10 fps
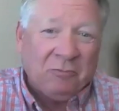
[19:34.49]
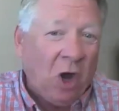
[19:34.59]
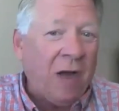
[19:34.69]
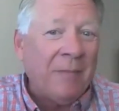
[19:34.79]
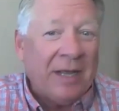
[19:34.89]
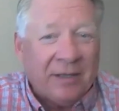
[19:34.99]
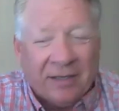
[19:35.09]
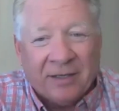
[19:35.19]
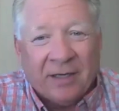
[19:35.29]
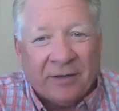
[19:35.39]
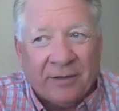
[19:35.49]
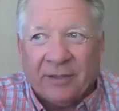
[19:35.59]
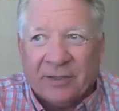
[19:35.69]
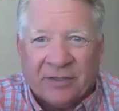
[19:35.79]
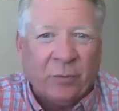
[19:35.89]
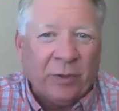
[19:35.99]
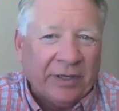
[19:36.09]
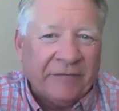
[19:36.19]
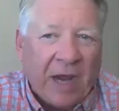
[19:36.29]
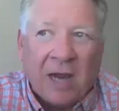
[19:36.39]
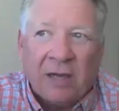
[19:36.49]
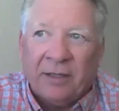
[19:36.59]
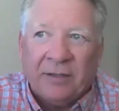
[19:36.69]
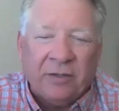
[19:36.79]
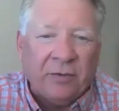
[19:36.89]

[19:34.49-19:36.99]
comment in here, and it's really valid.